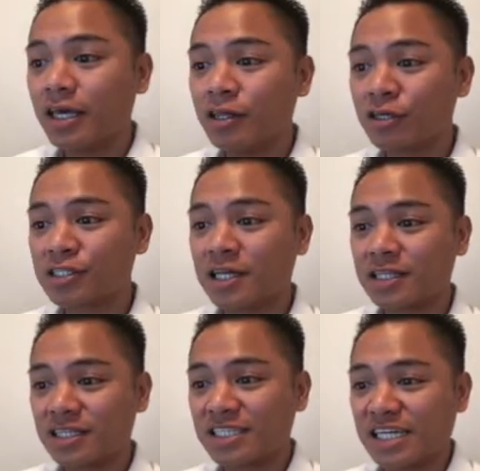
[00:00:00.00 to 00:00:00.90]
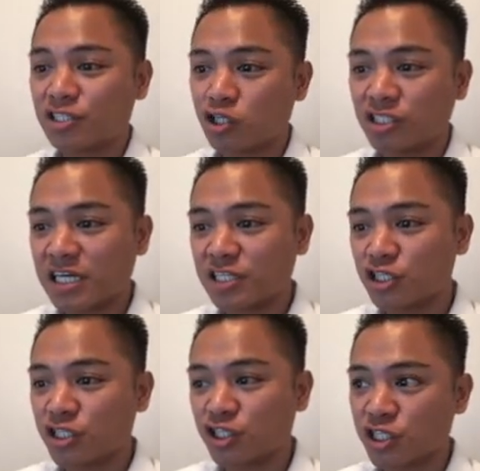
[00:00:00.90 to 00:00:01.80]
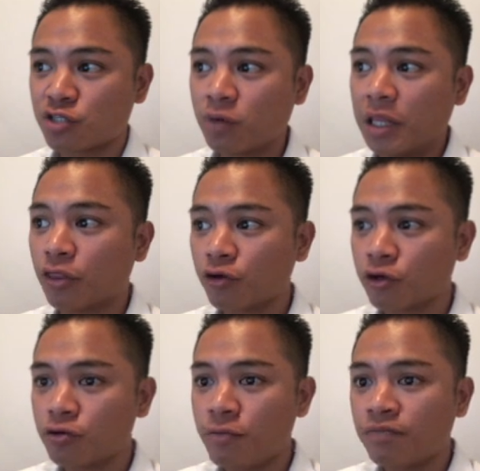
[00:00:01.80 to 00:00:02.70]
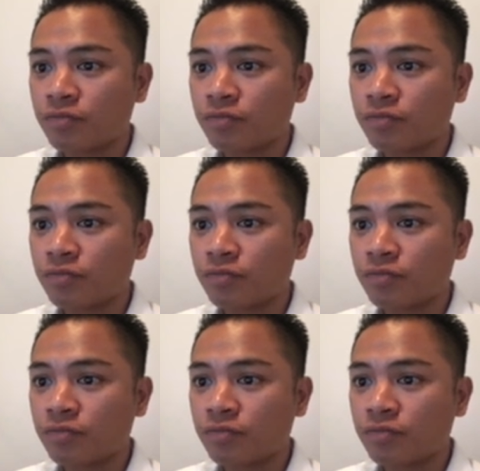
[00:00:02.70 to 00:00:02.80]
It looks like the test transaction just went through,